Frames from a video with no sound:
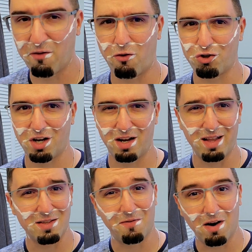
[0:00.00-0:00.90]

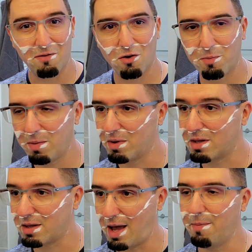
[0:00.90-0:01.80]
Unfortunately, that's far from me,
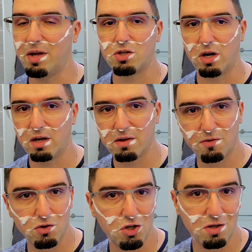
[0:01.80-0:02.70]
but I may try in
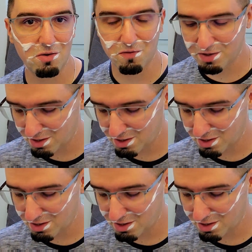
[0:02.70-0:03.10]
the future to